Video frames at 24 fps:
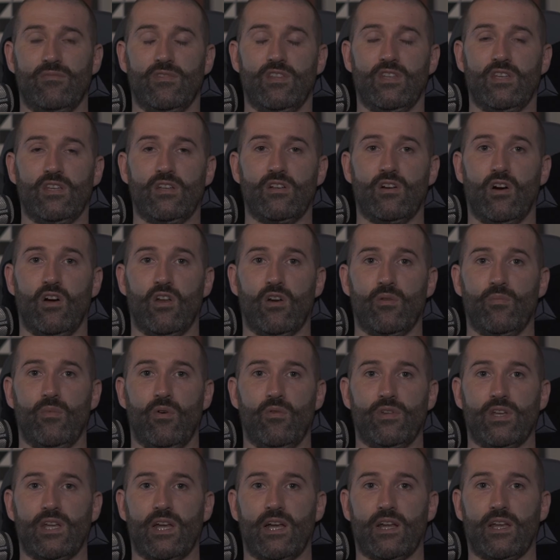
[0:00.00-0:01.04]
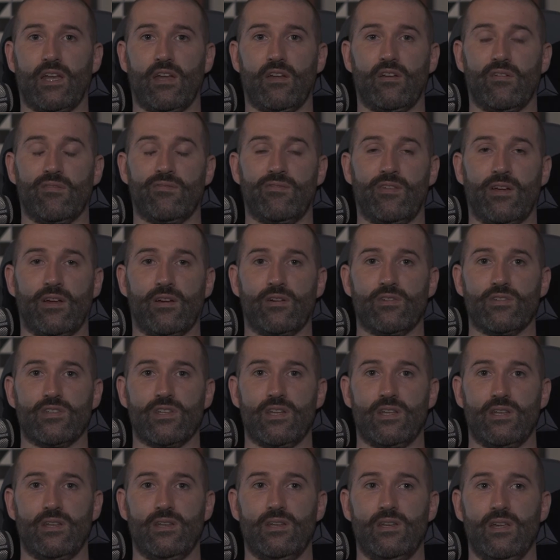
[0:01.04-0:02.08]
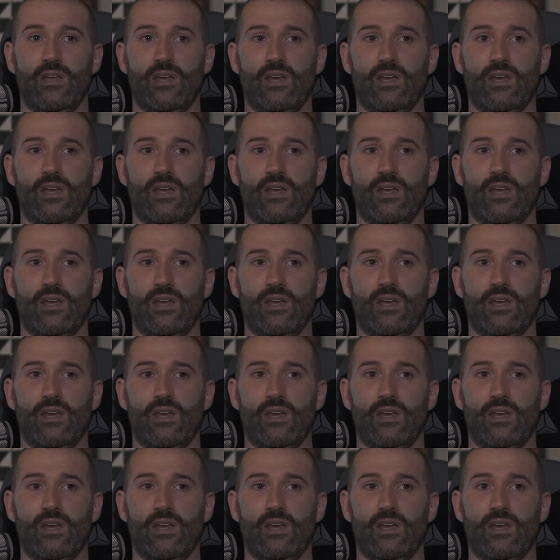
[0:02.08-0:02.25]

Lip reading: the collarbone, you can't get your fingers in.